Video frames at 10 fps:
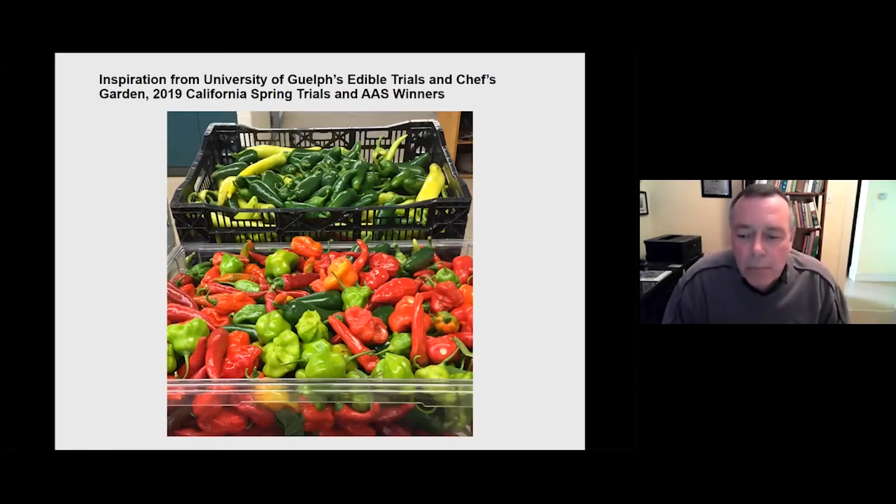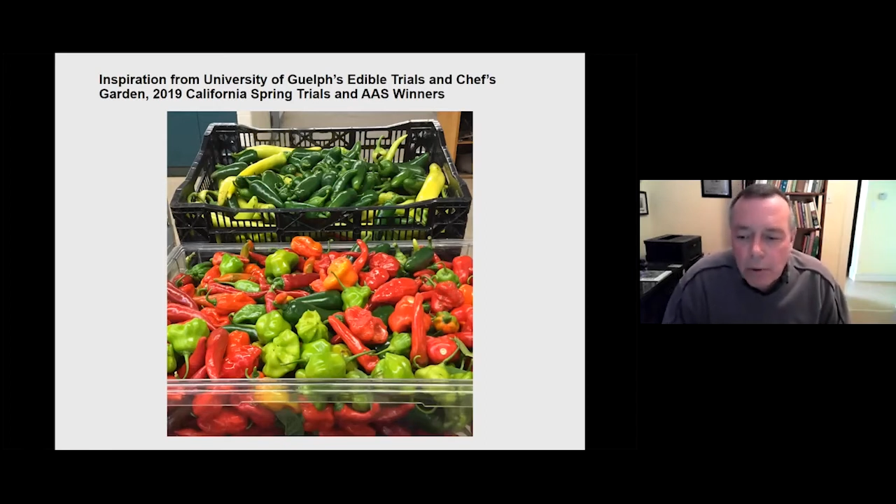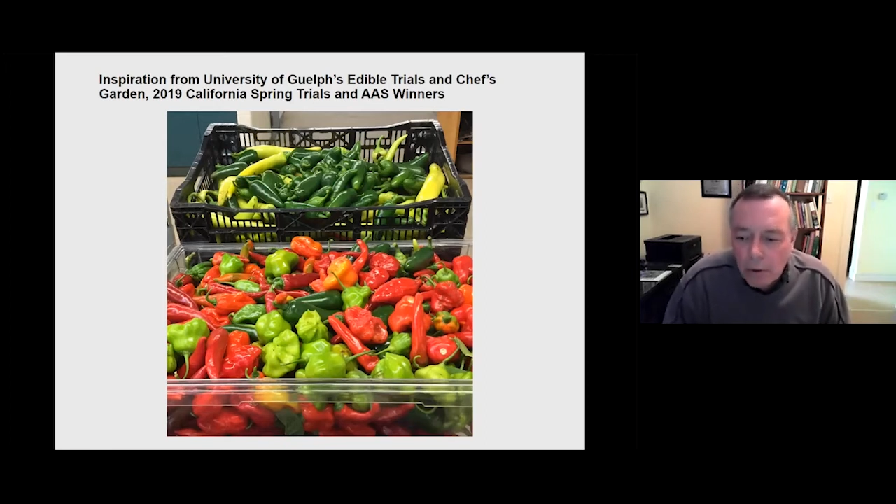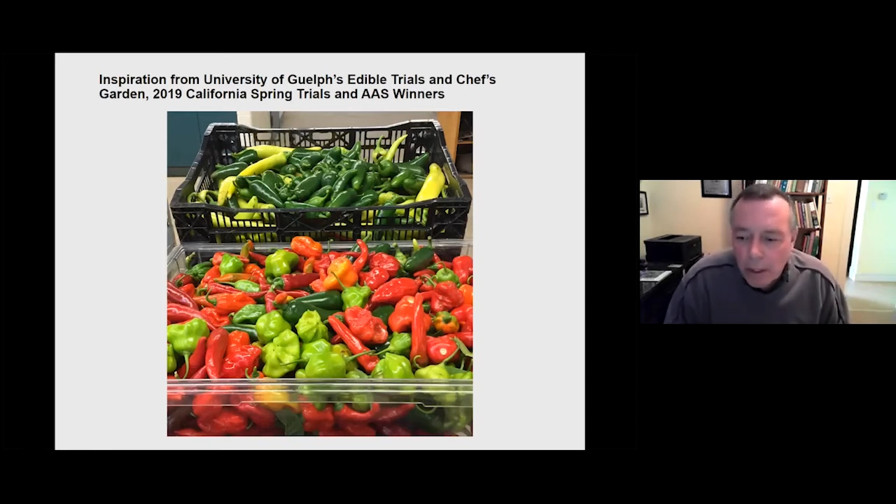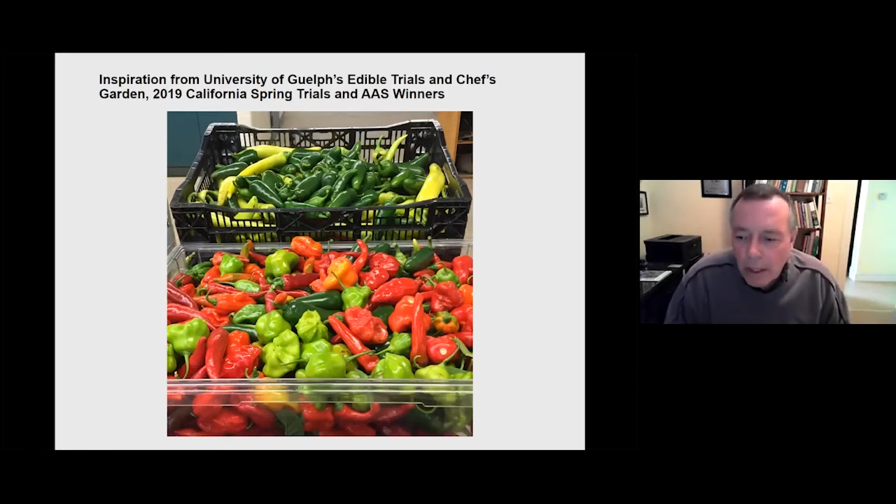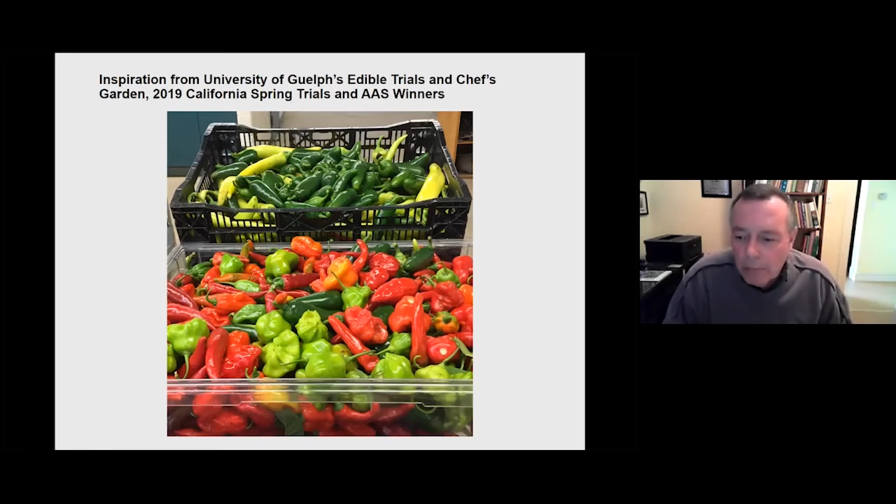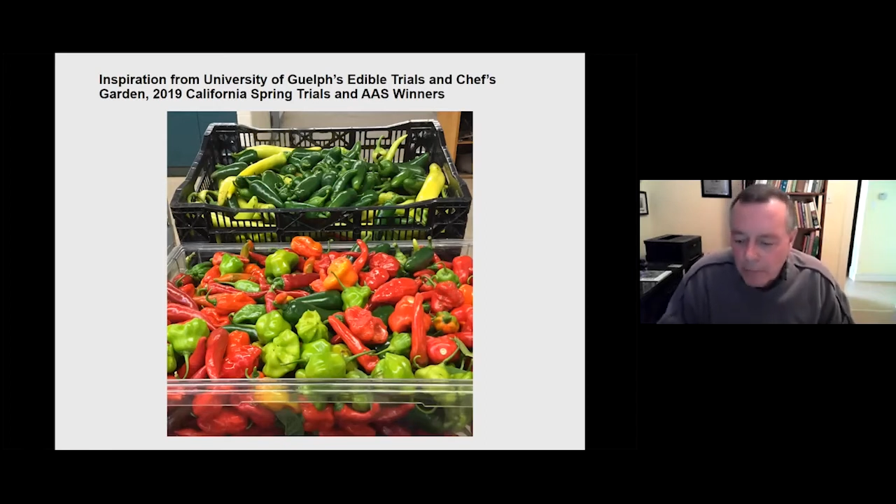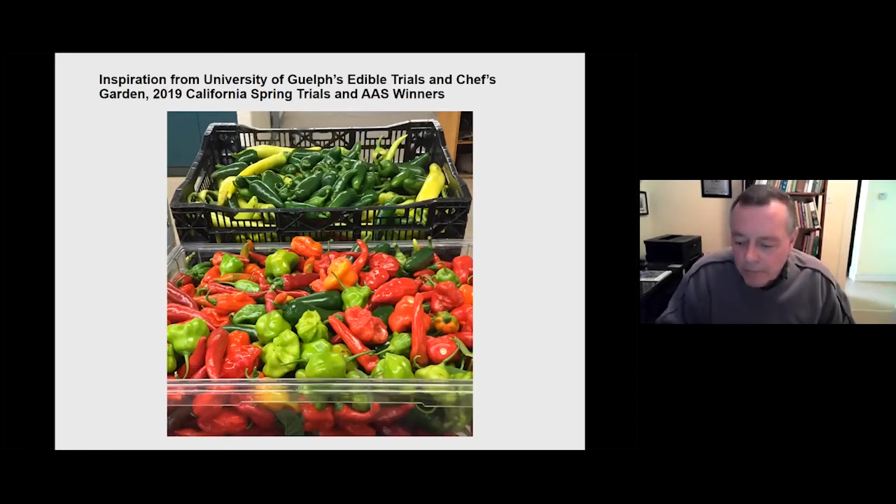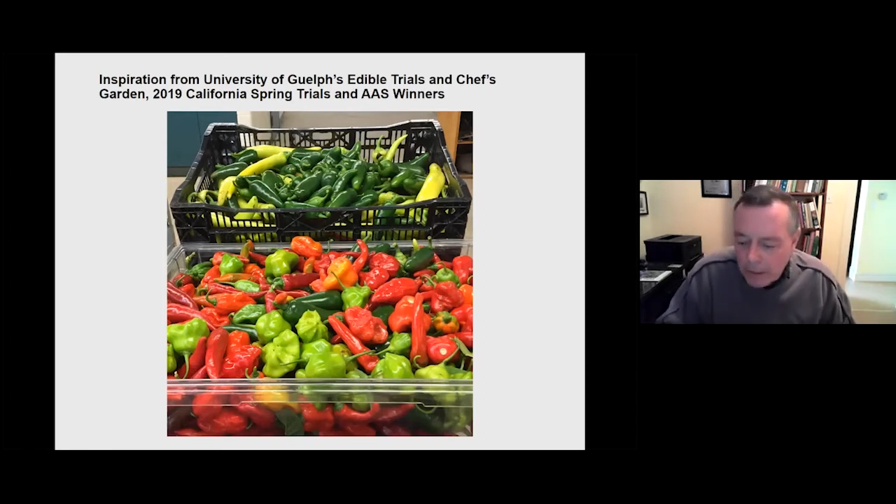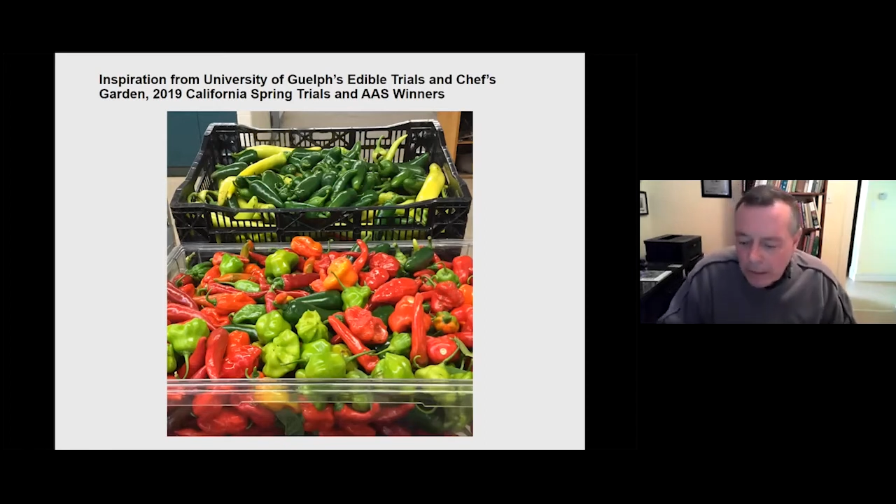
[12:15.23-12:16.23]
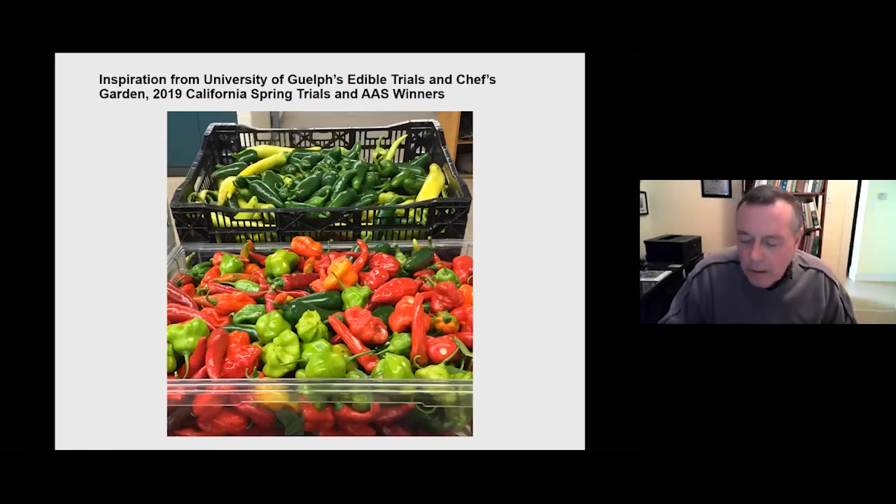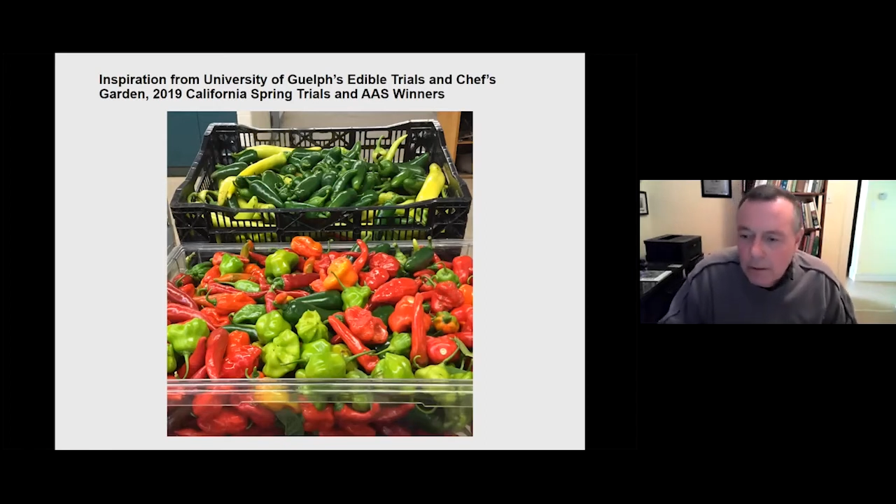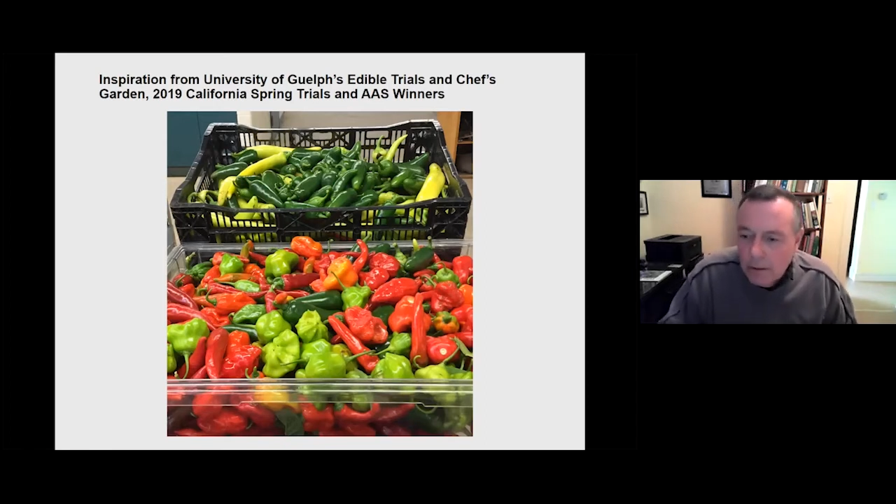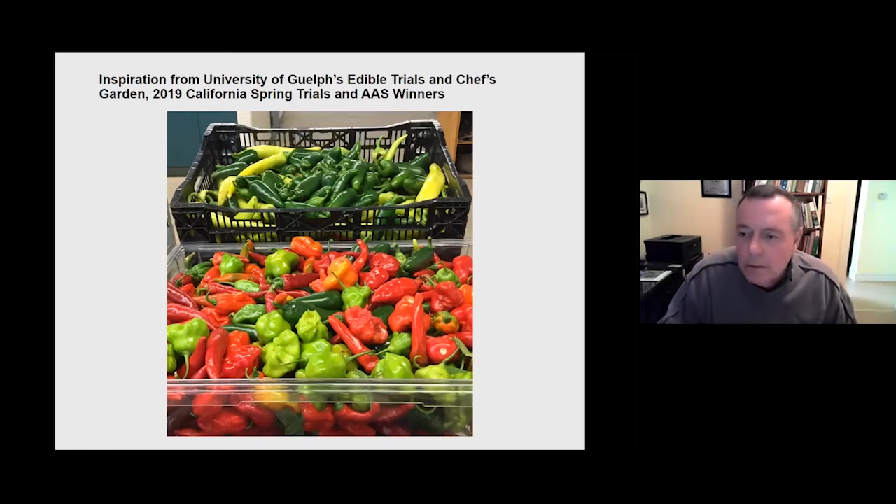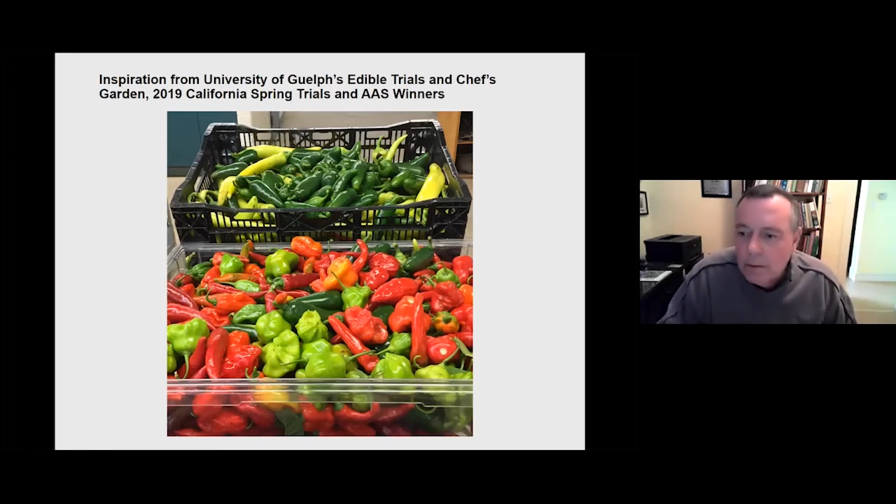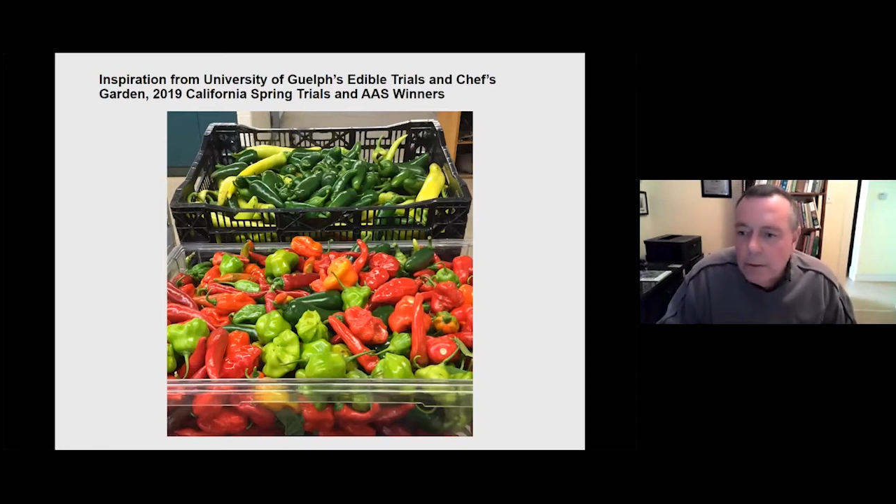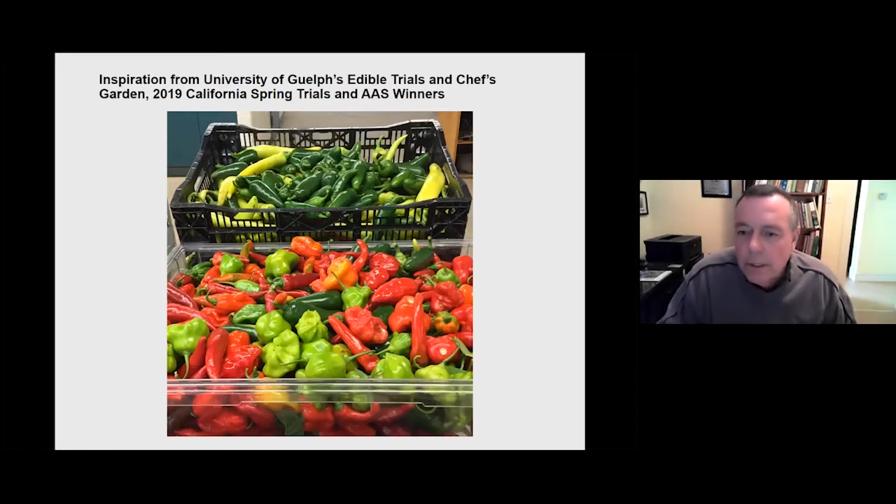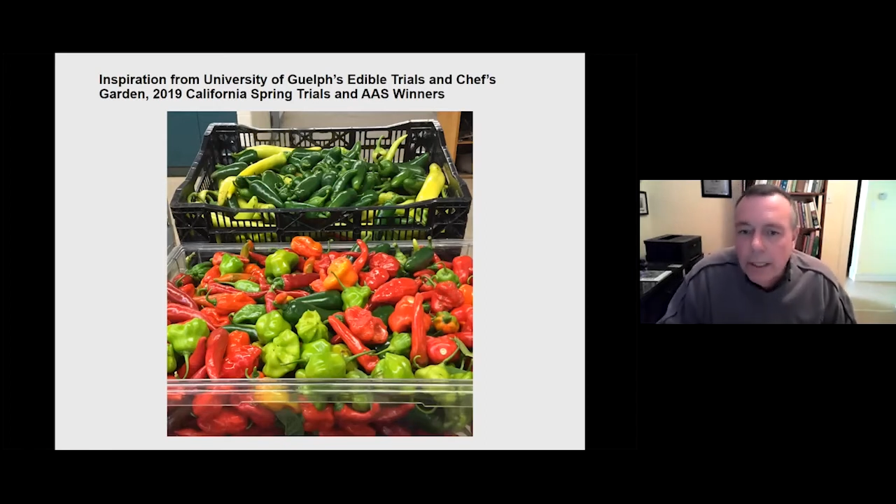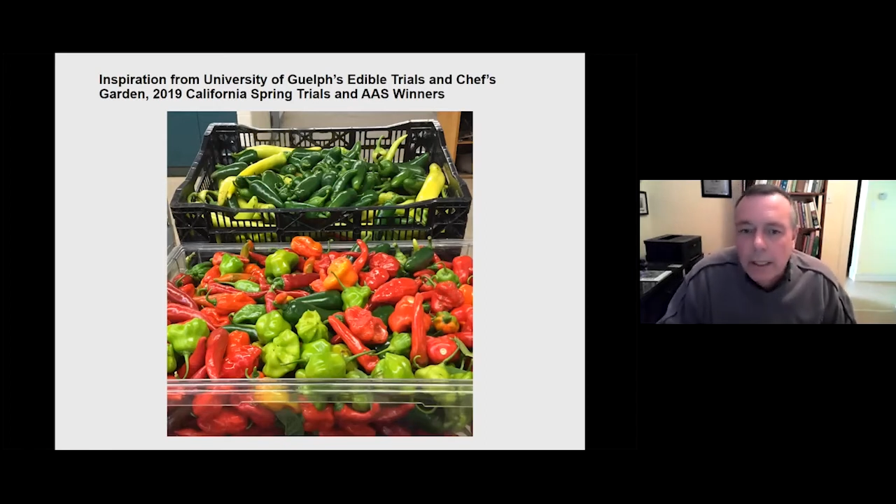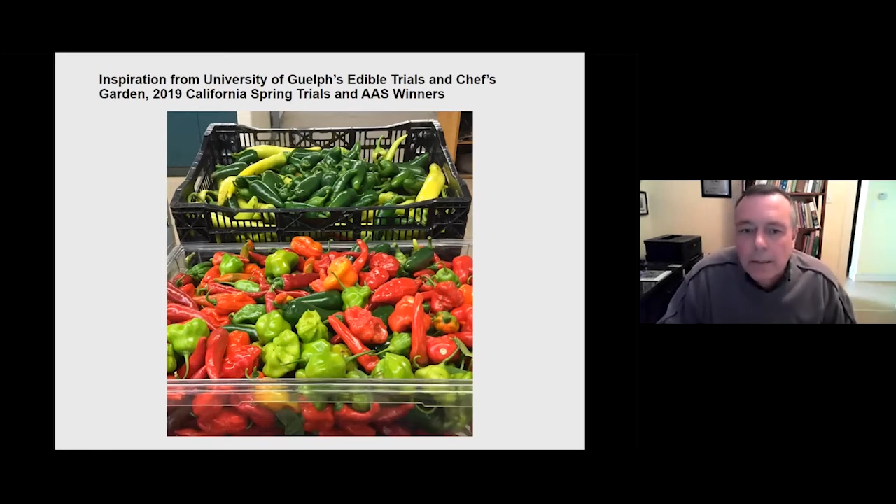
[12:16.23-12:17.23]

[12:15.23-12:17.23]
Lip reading: program. Okay.